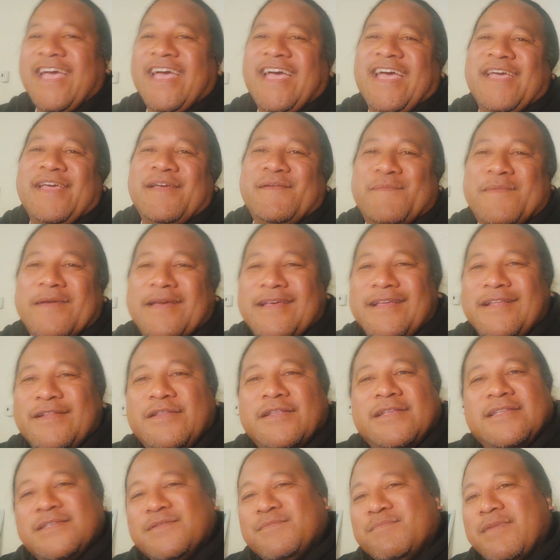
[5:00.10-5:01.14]
Hey, Hey man, it
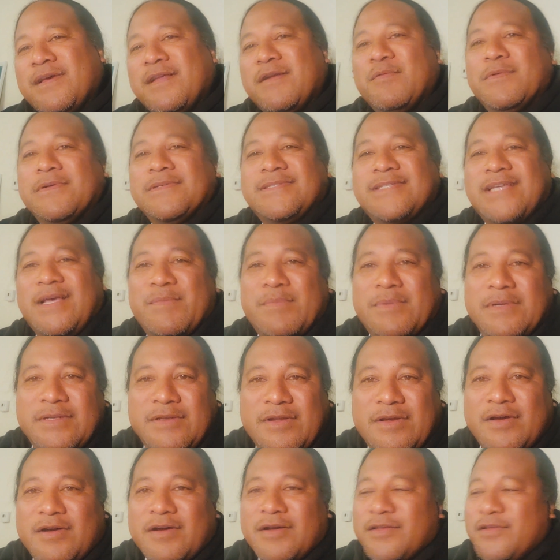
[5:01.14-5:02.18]
doesn't matter what type of
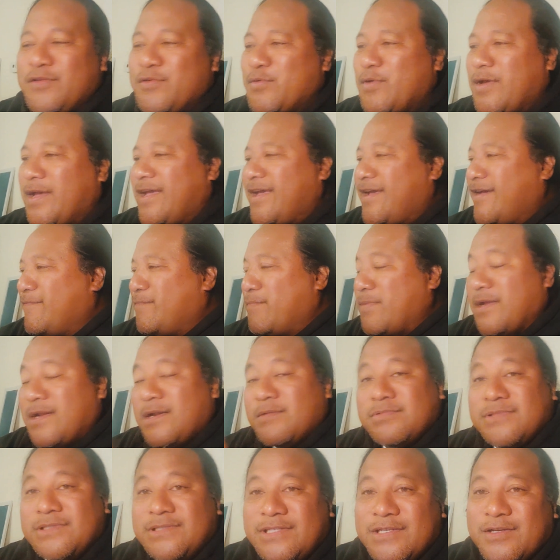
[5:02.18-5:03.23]
dog you have, man,
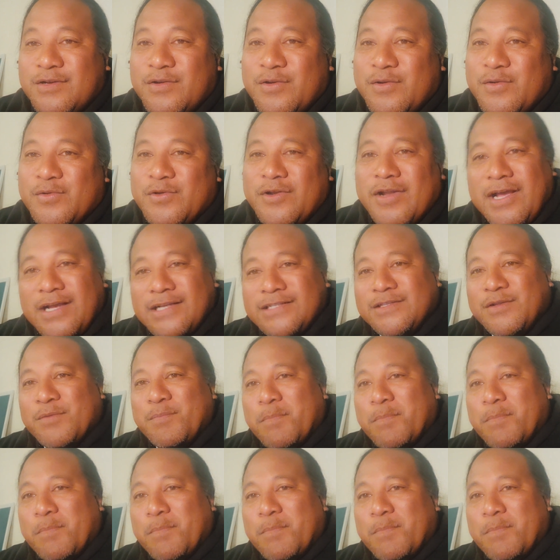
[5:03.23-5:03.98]
I'm still gonna knock the